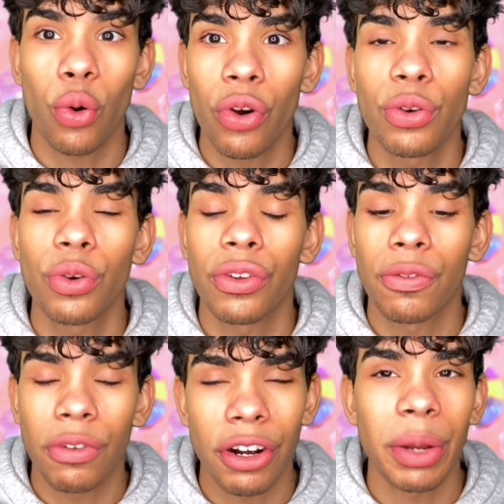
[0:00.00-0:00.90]
oil is
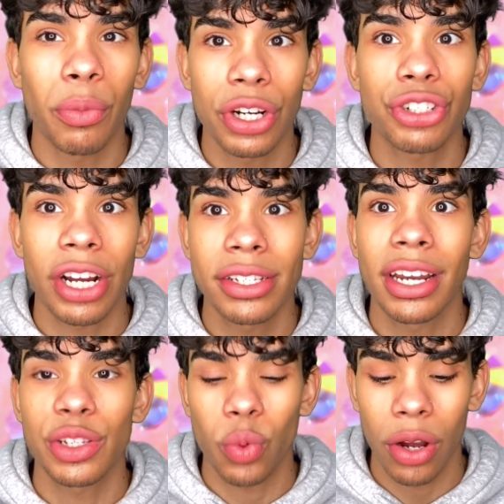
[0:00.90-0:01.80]
very moisturizing
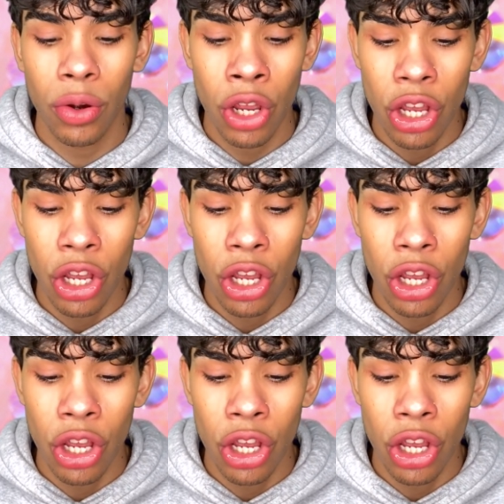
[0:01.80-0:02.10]
as well.